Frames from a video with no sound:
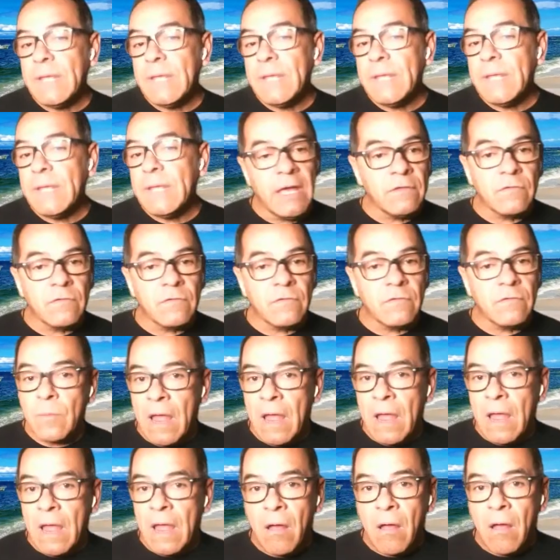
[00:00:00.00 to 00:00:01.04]
media is
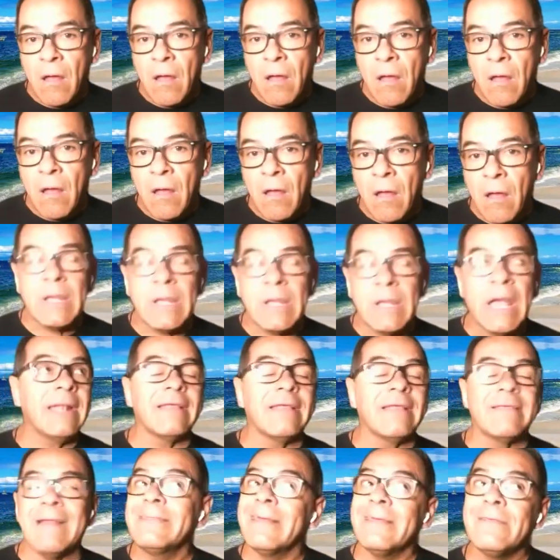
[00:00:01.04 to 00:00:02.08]
around, okay, and
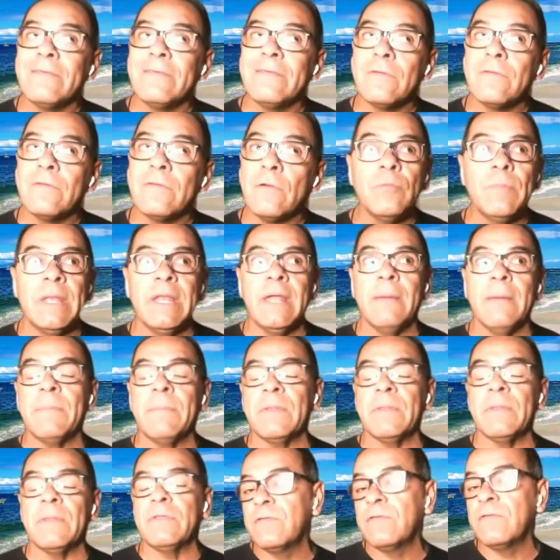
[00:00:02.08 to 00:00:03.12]
it's not just social media,
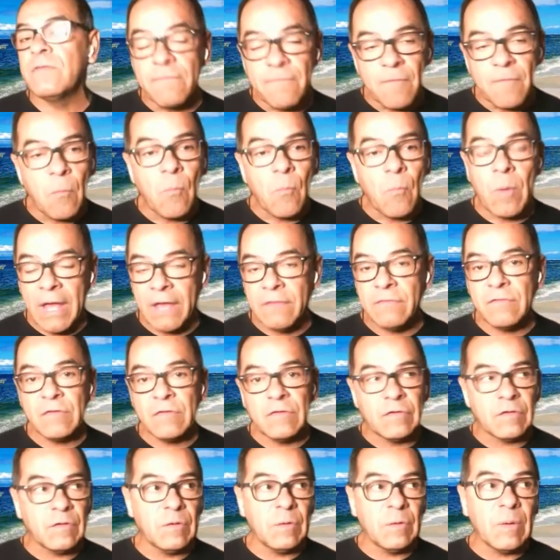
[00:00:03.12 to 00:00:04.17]
but there's different ways
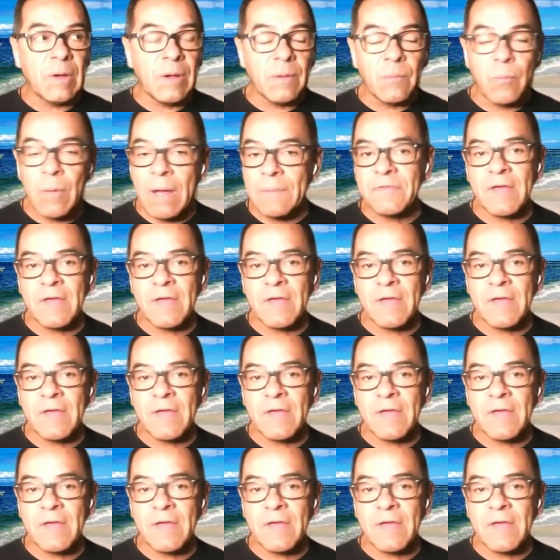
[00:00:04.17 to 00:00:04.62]
to do it,